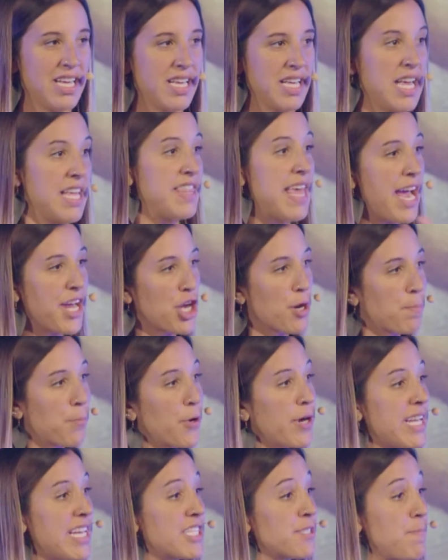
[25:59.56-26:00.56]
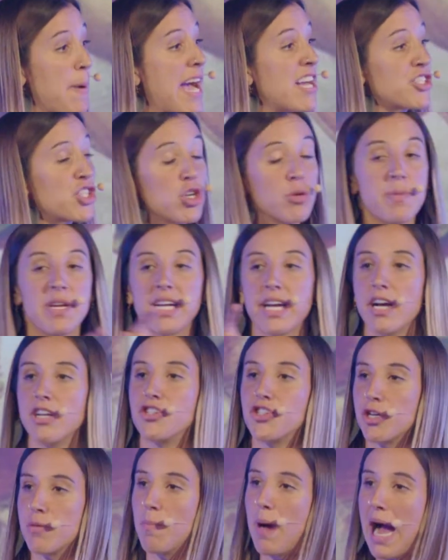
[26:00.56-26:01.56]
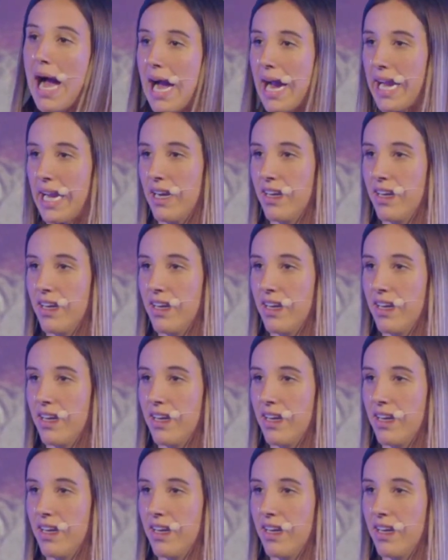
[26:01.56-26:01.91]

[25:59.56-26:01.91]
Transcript: That you're pretty special because you're mine.